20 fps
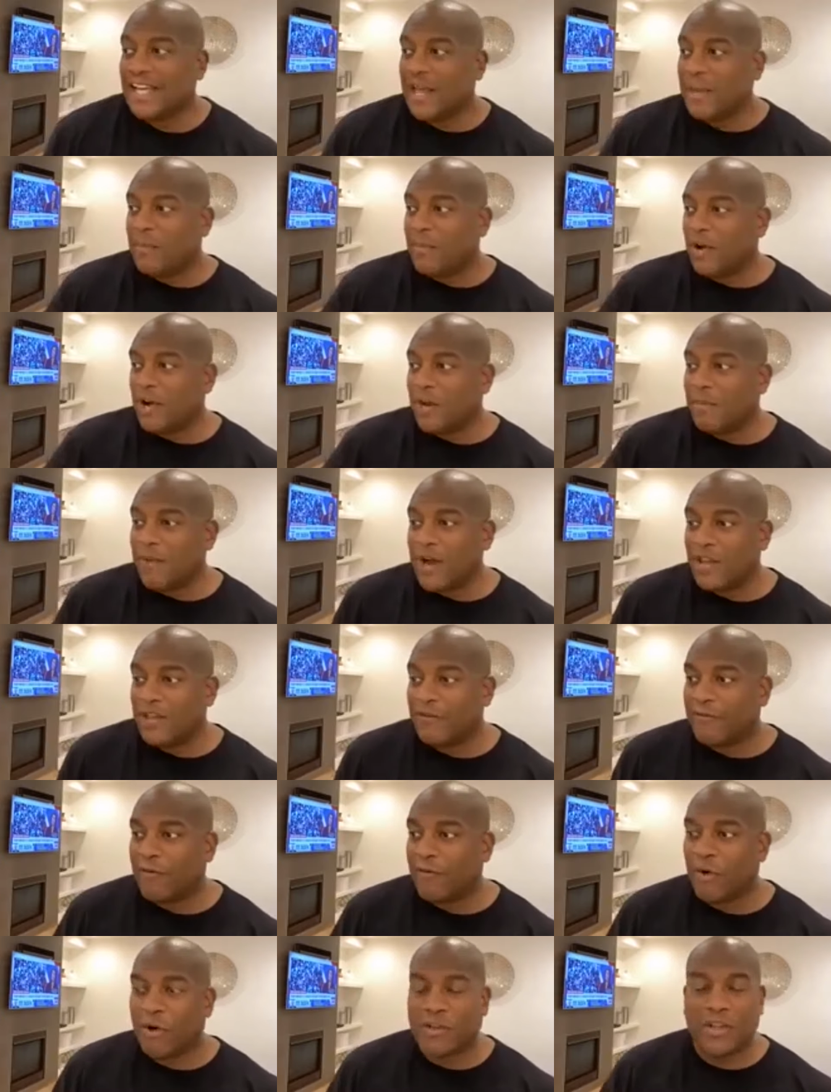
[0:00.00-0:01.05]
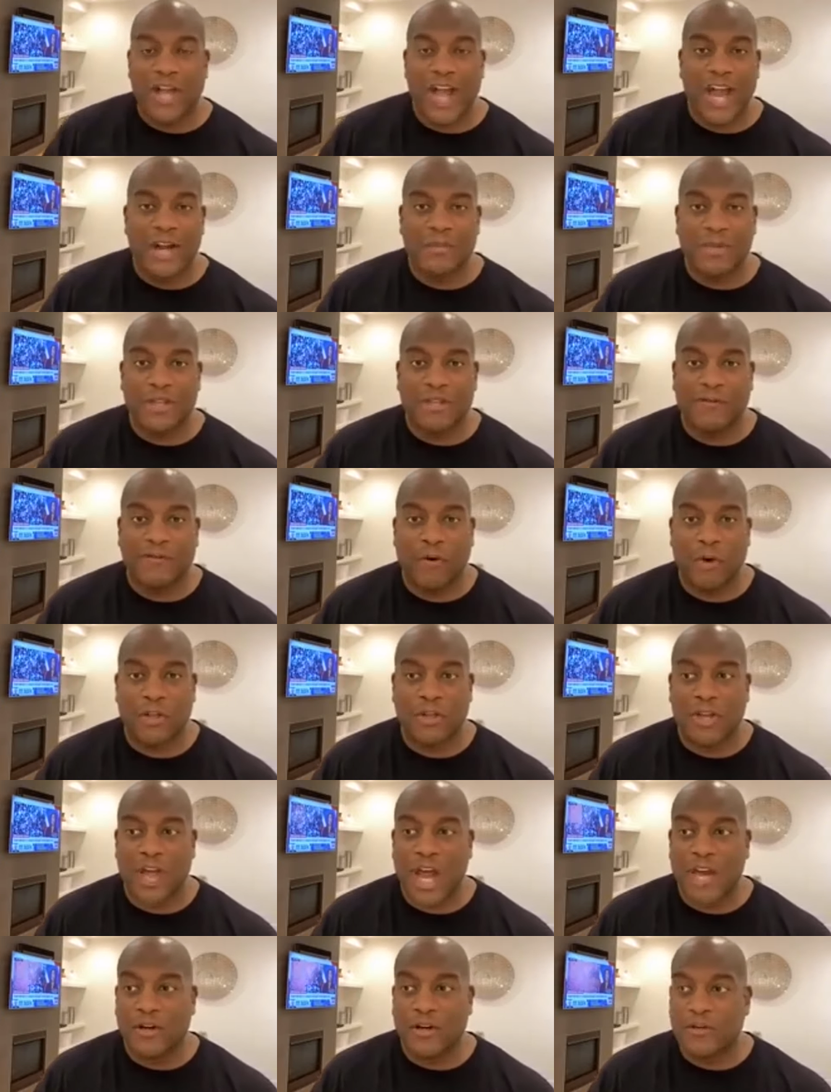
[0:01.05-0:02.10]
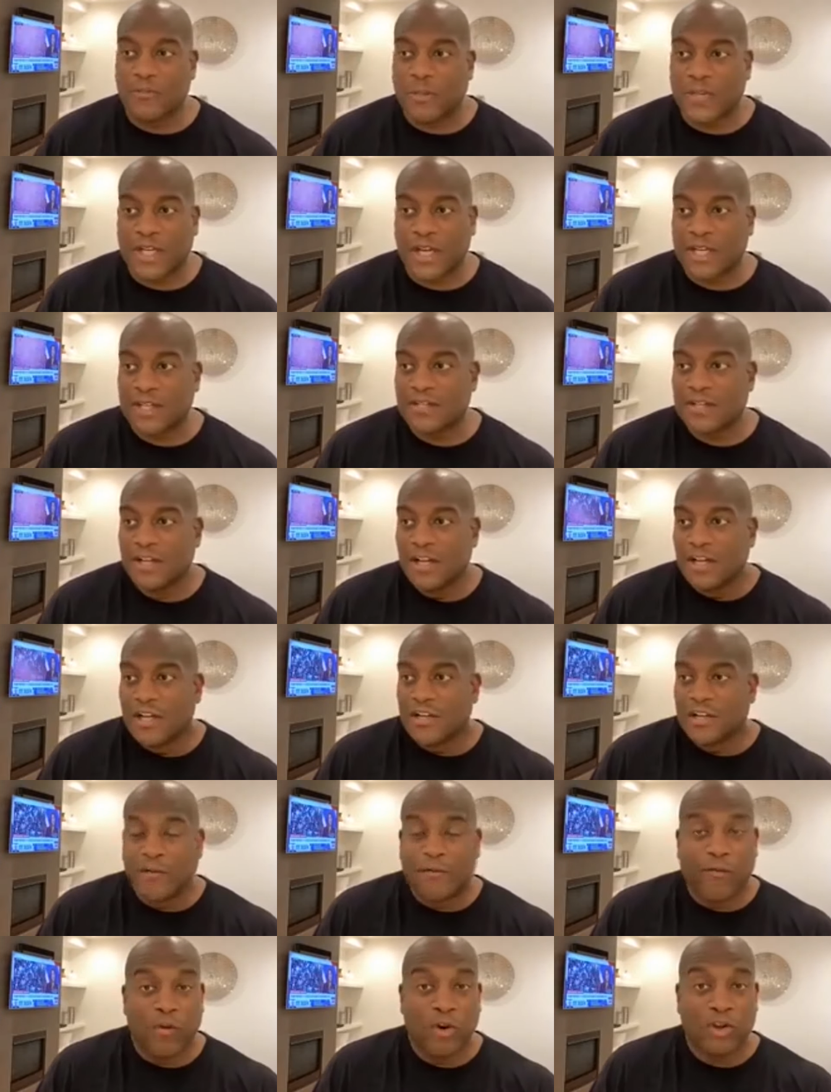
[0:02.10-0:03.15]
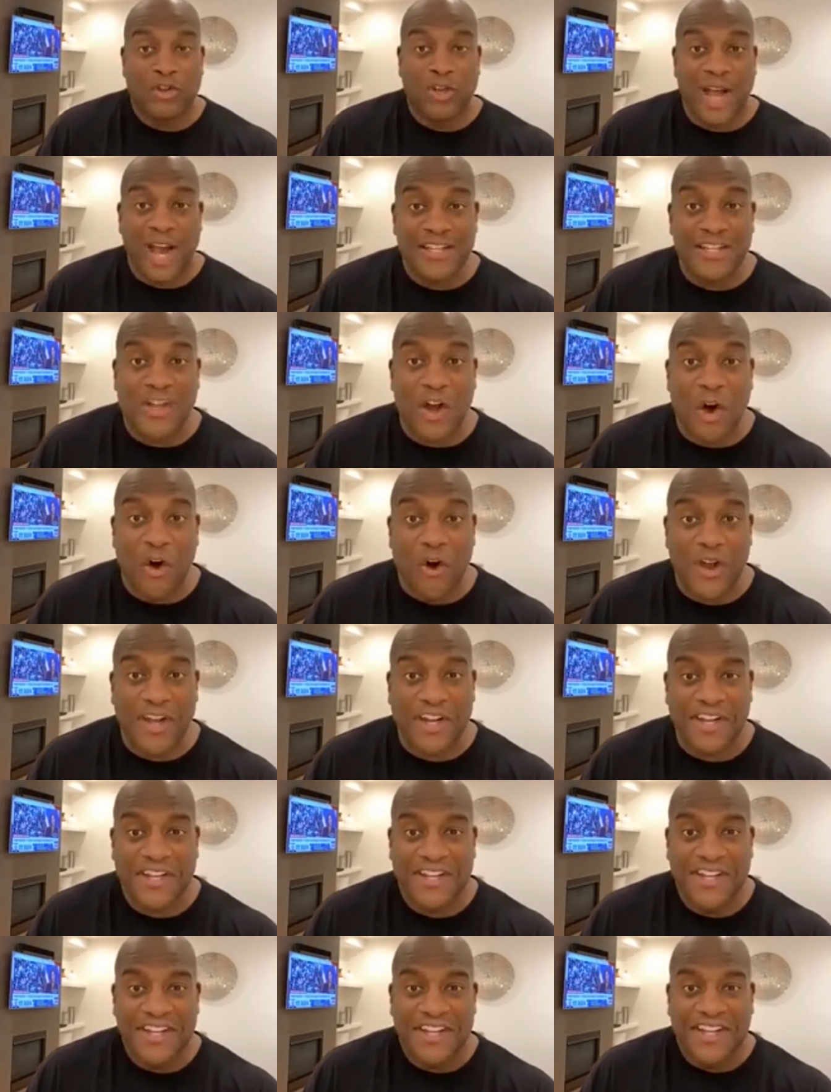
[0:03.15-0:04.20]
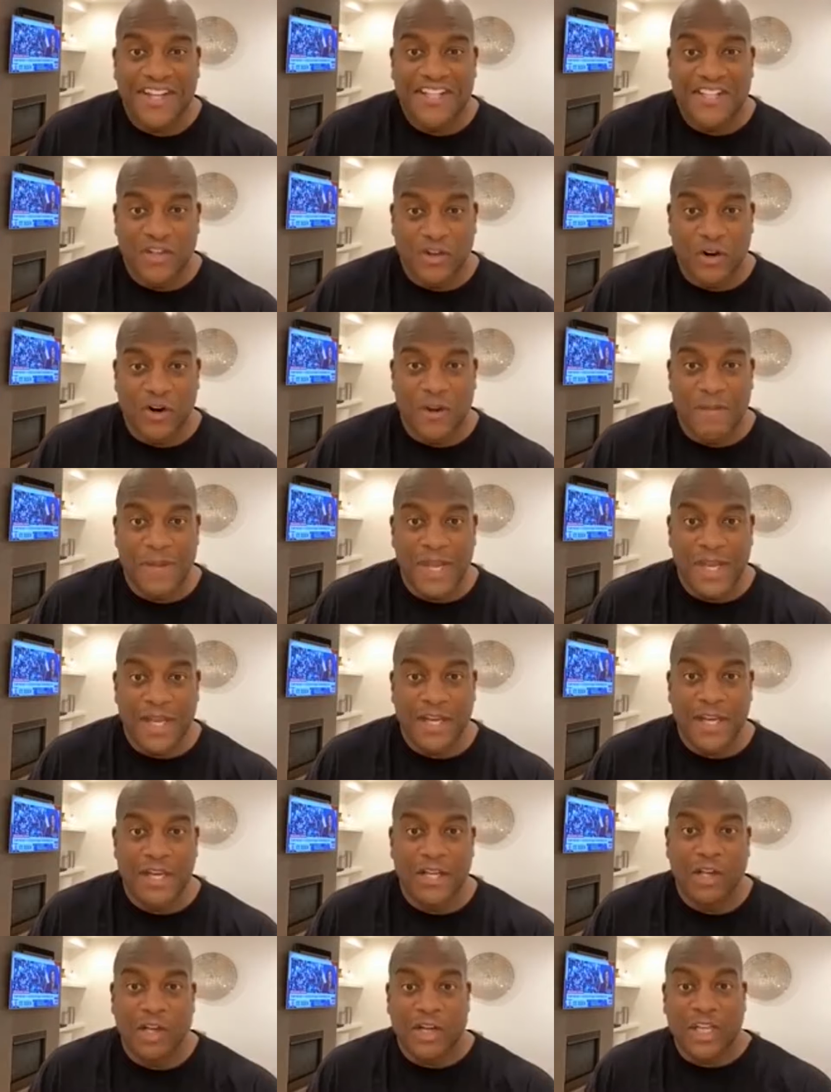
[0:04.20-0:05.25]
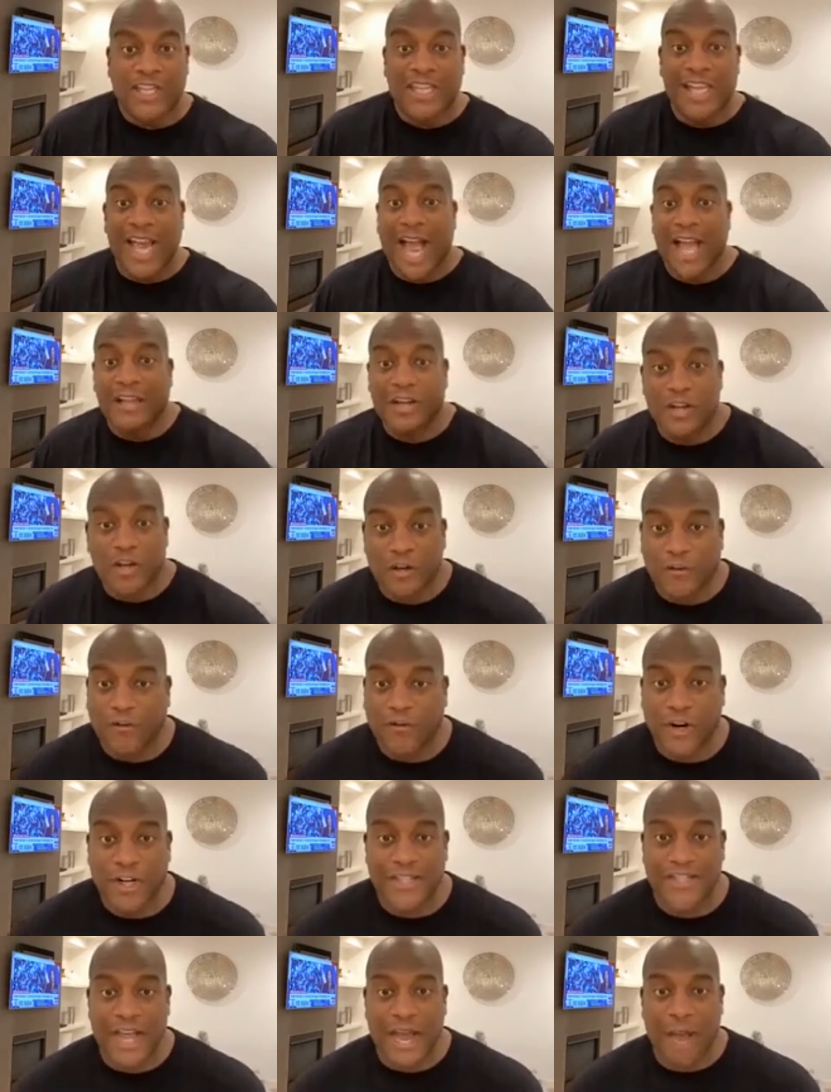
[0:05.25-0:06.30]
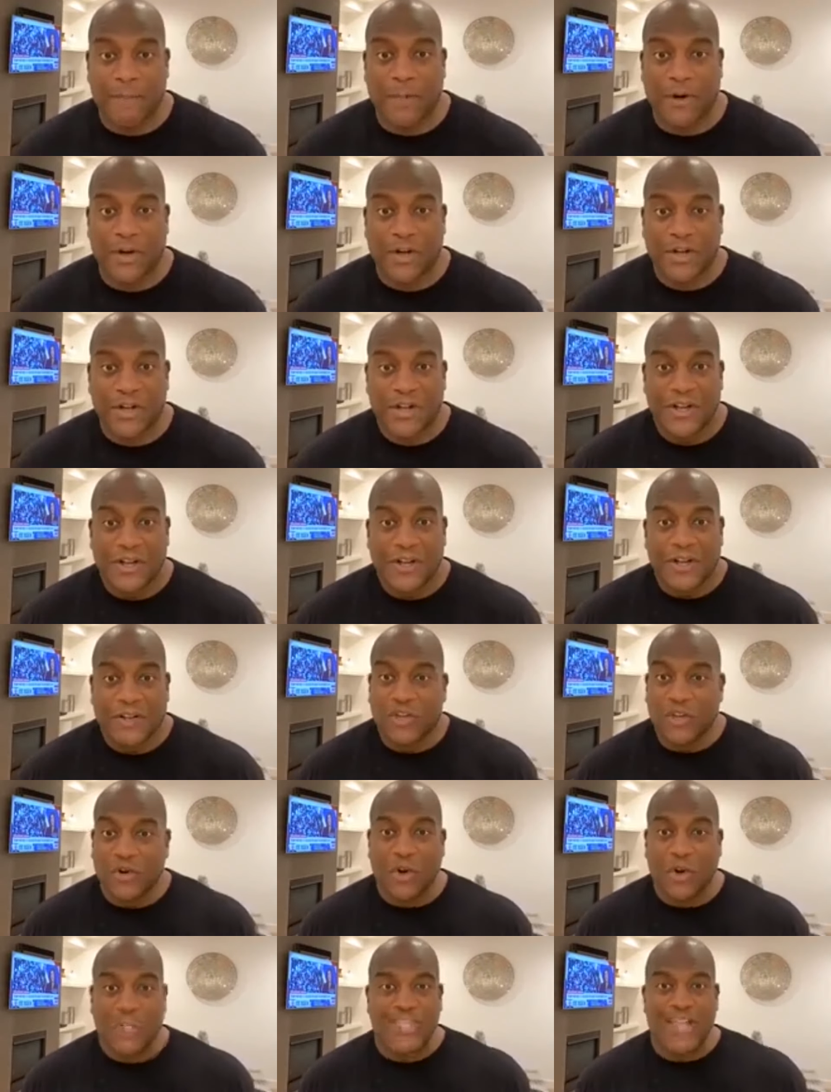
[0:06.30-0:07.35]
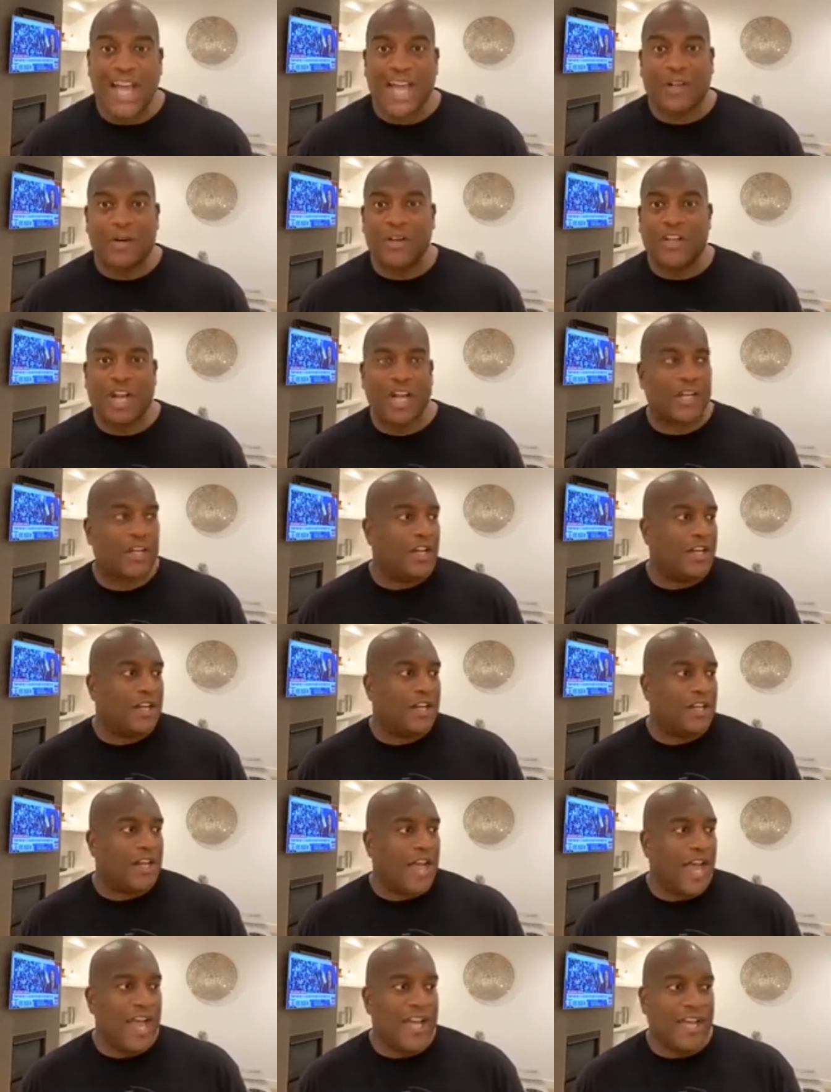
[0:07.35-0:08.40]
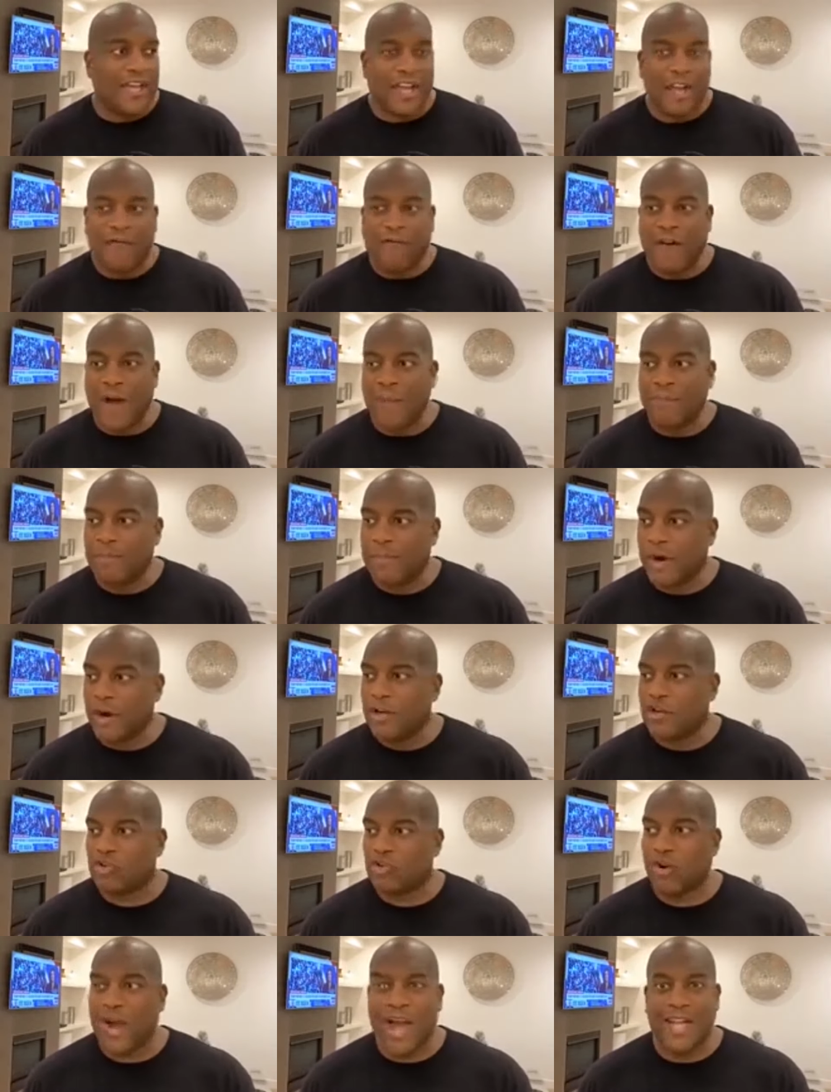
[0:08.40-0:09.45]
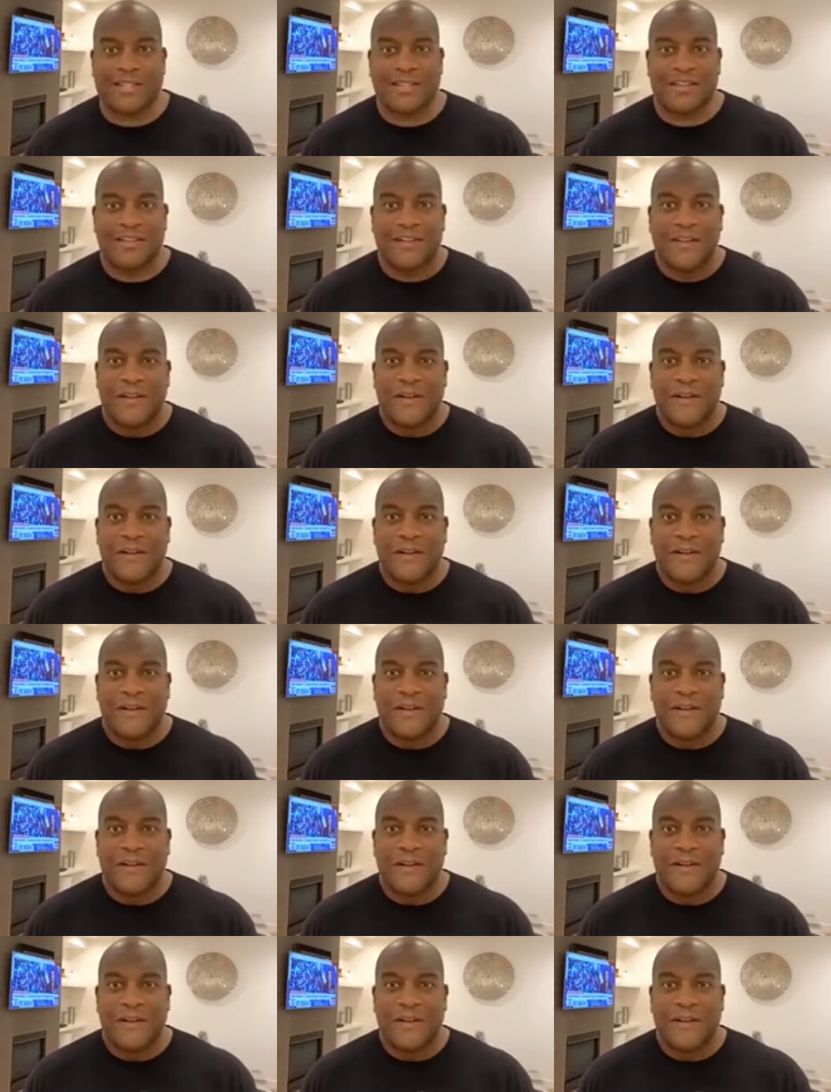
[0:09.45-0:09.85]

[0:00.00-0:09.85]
and put him on the fourth line with the fourth liners because the fourth line's going. Do you know what I mean? And look at the Islanders, I for example. You... know exactly like, hey, if I'm Barry Trotz,